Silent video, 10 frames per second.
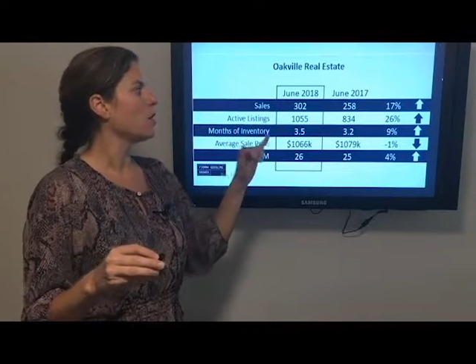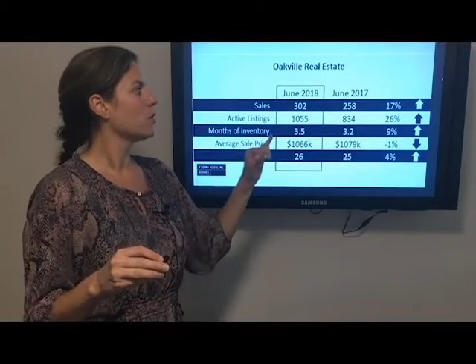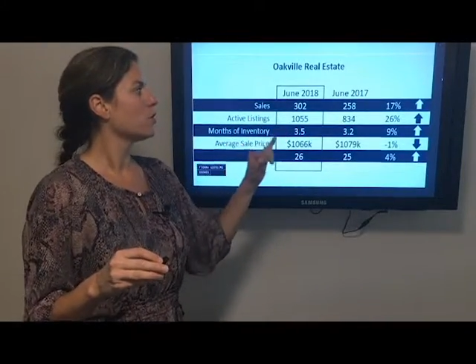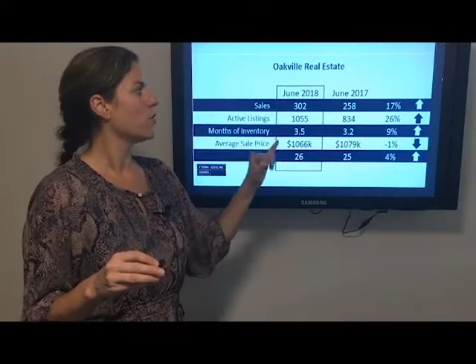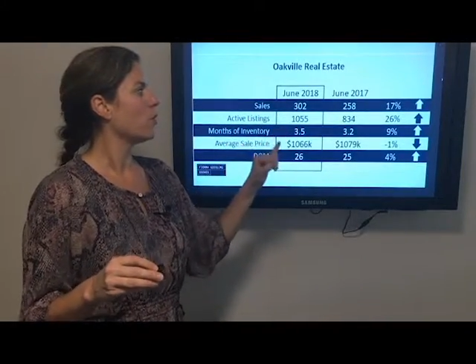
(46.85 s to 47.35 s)

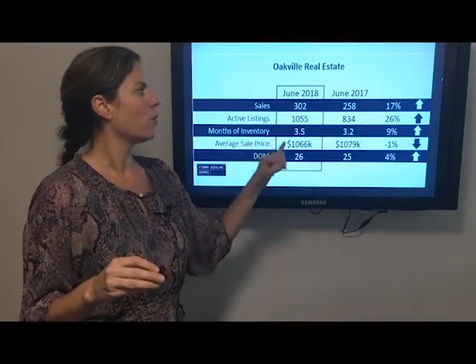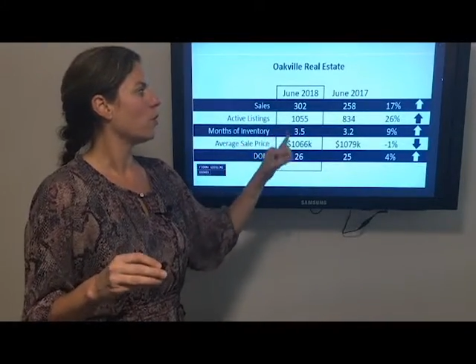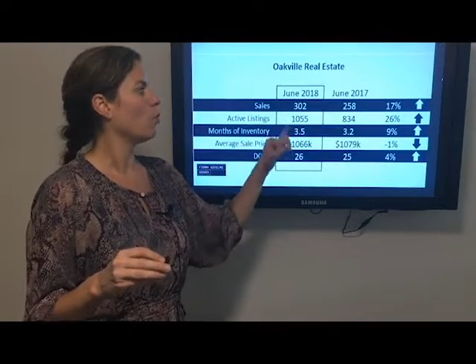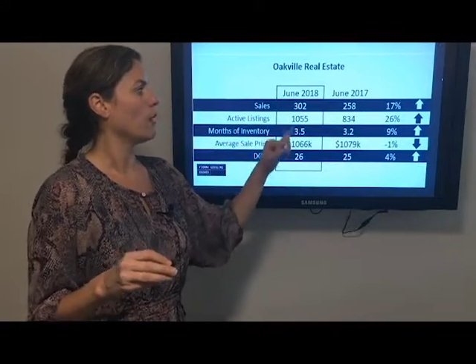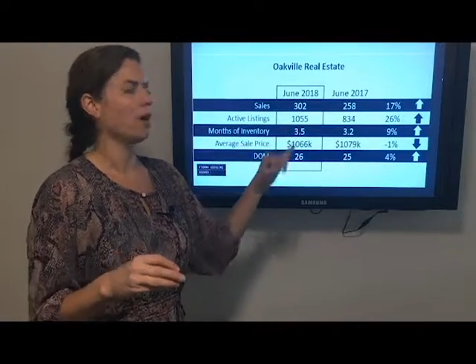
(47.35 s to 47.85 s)

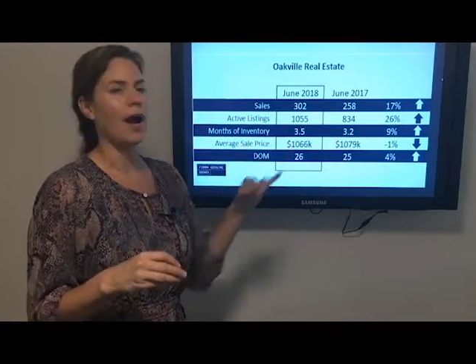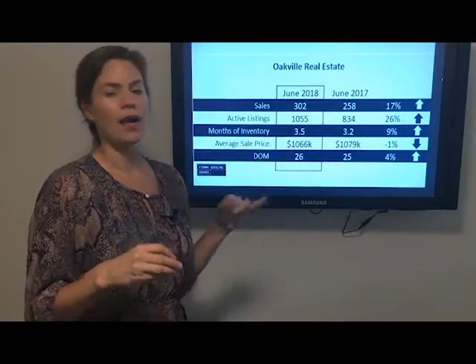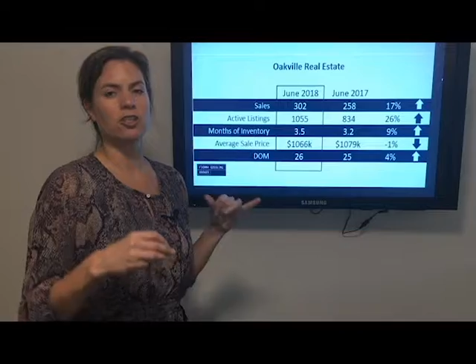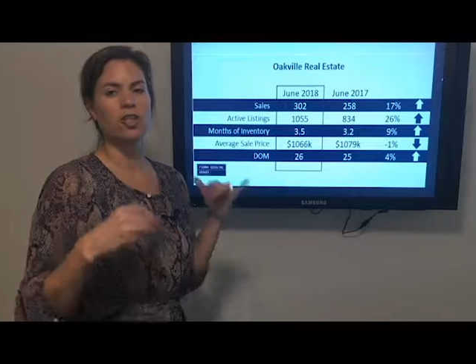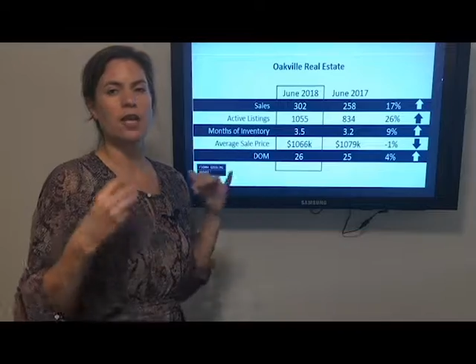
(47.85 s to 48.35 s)
So we are
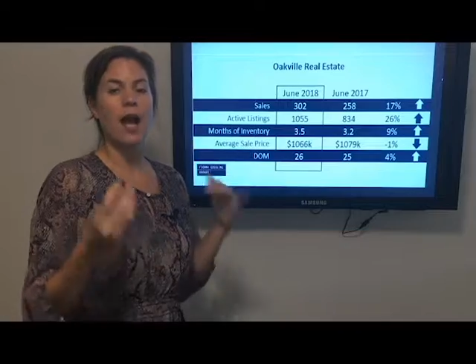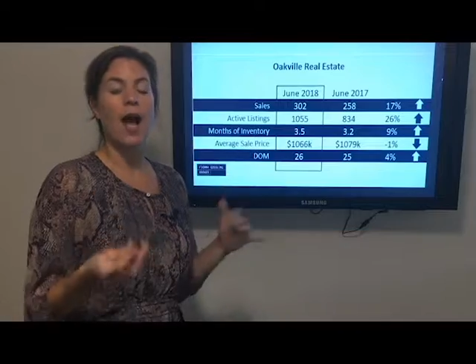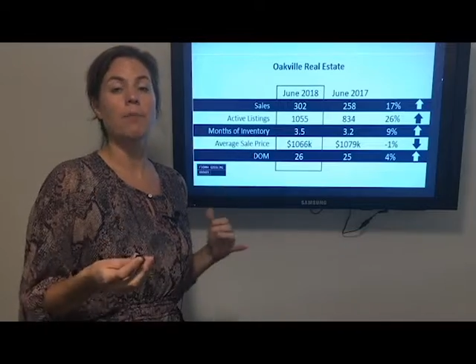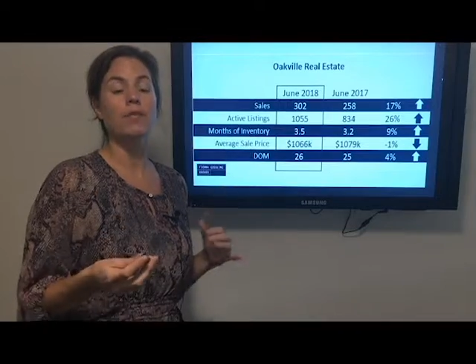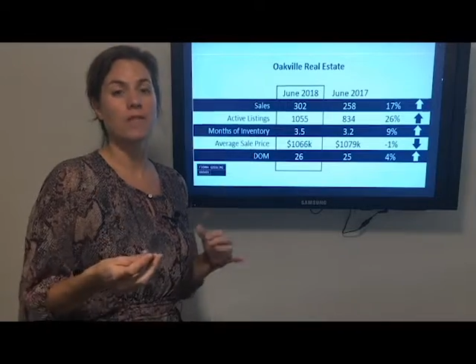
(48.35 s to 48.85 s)
actually
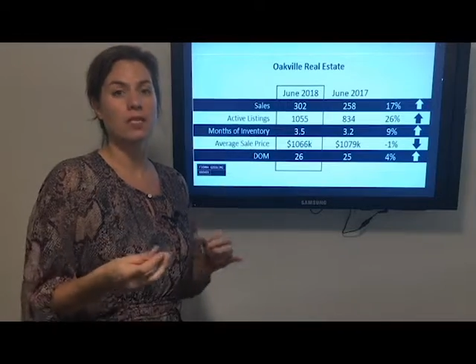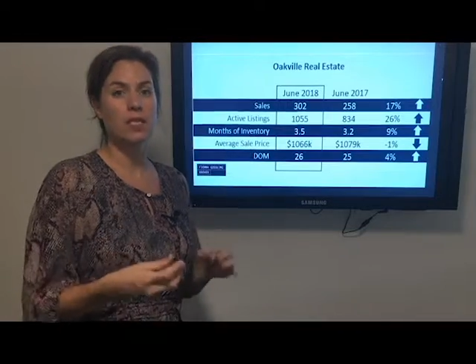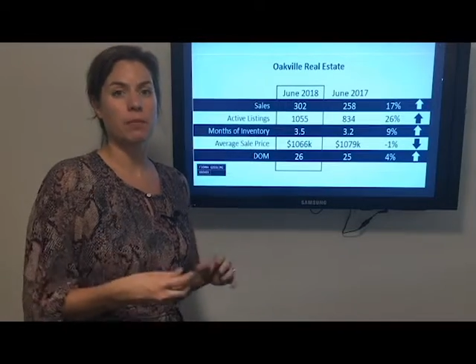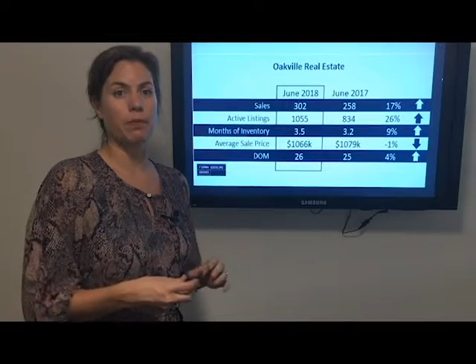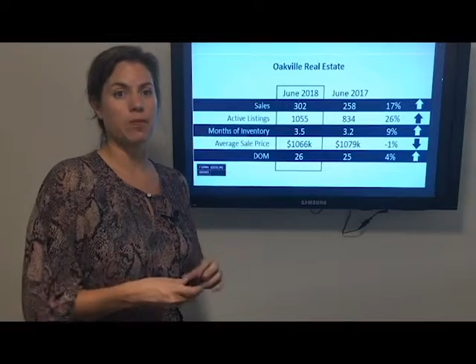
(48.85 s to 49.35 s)
up
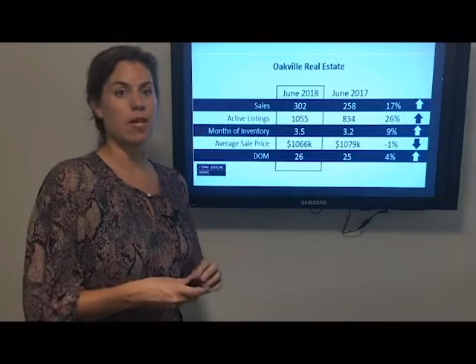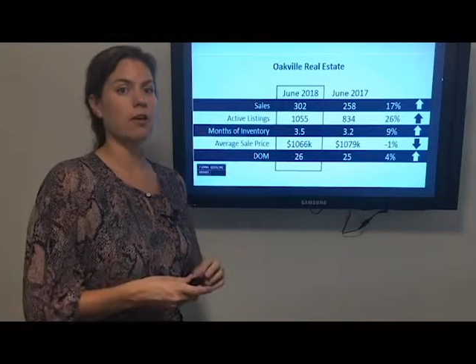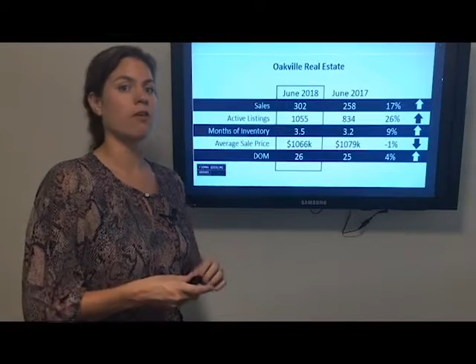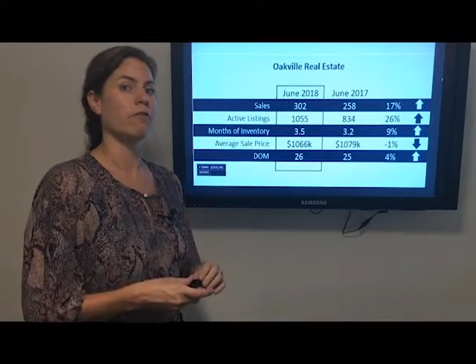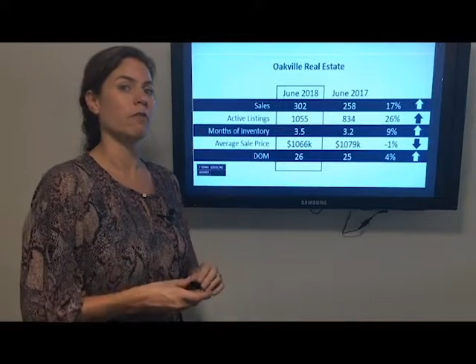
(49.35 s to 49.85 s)

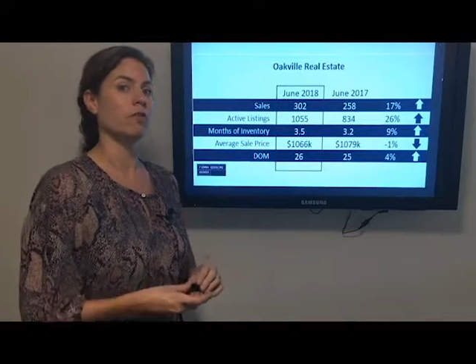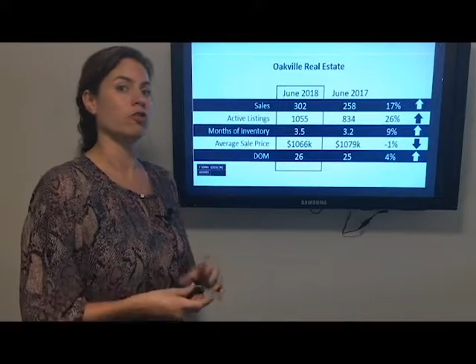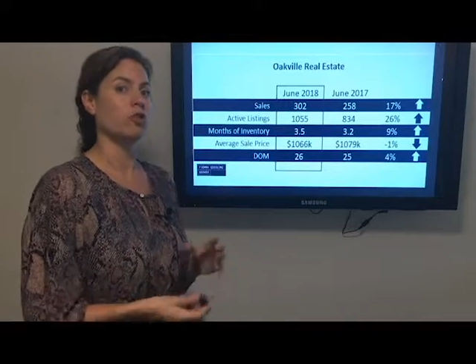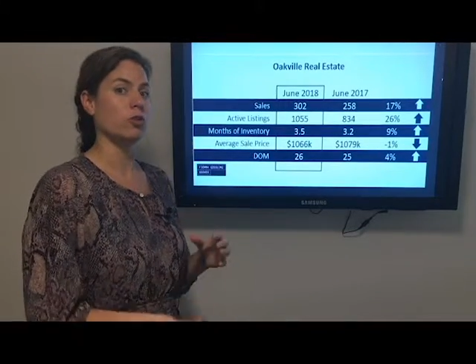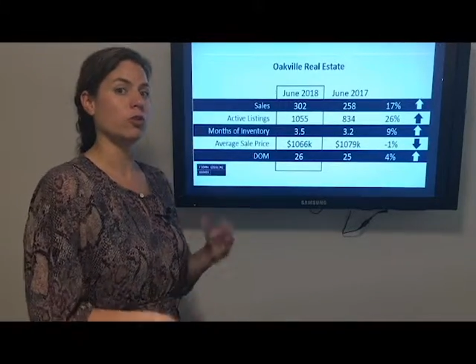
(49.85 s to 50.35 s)
17% over
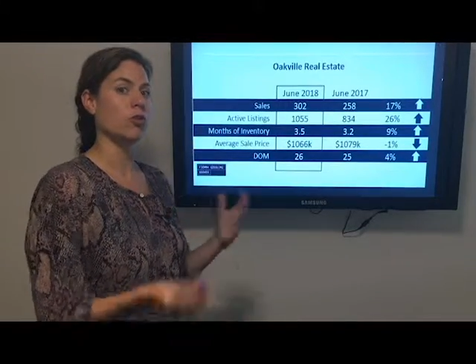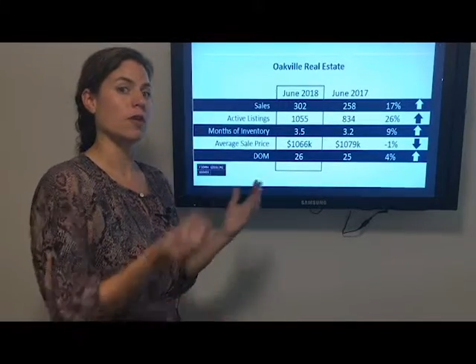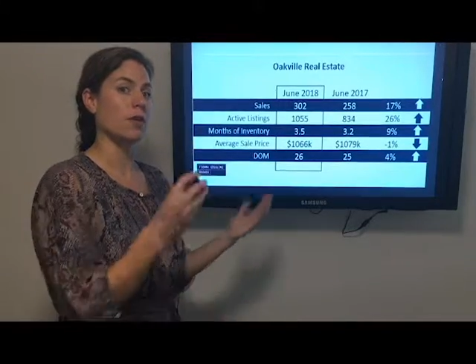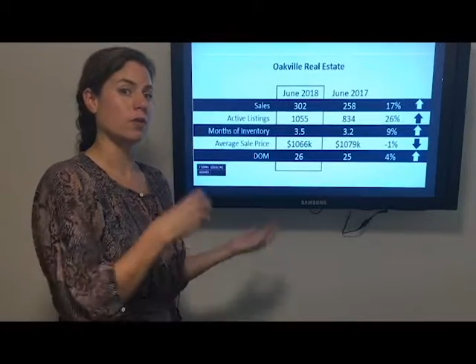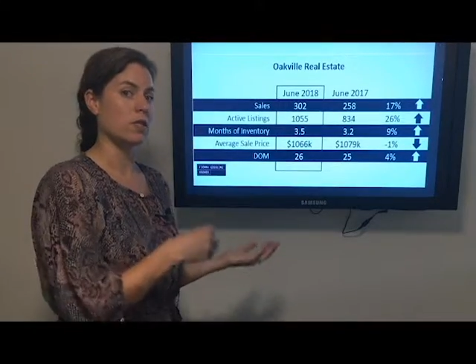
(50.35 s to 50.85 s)
June
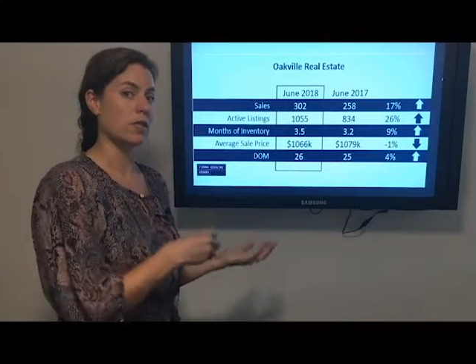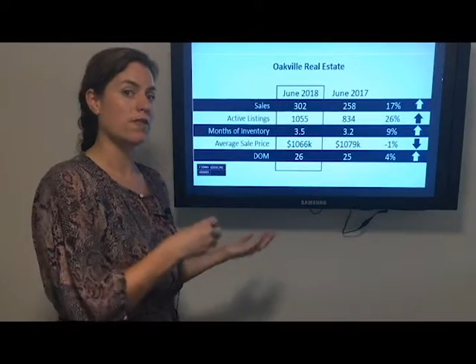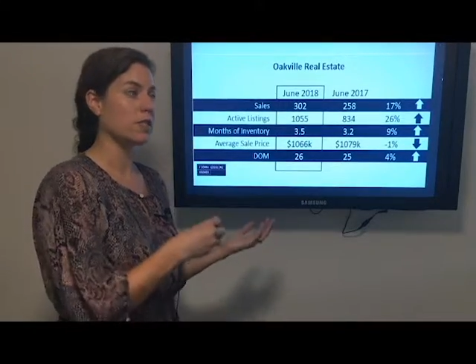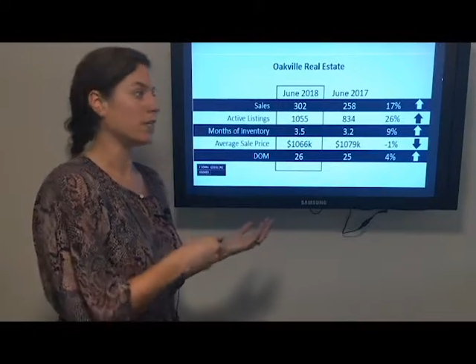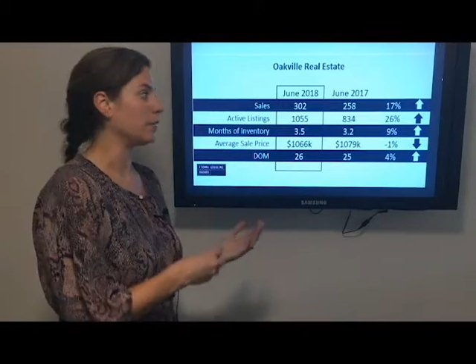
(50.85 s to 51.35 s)

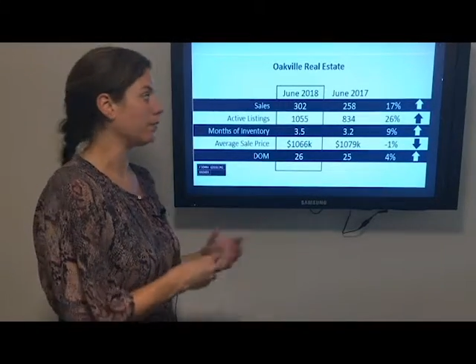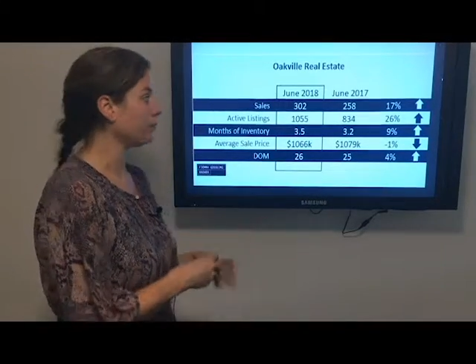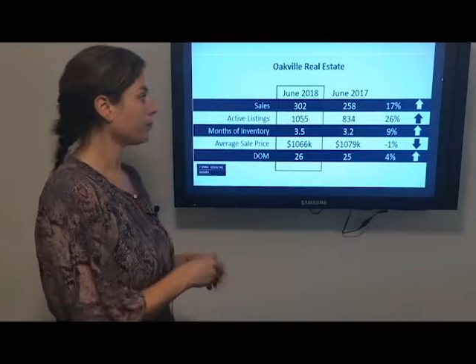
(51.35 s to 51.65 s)
2017.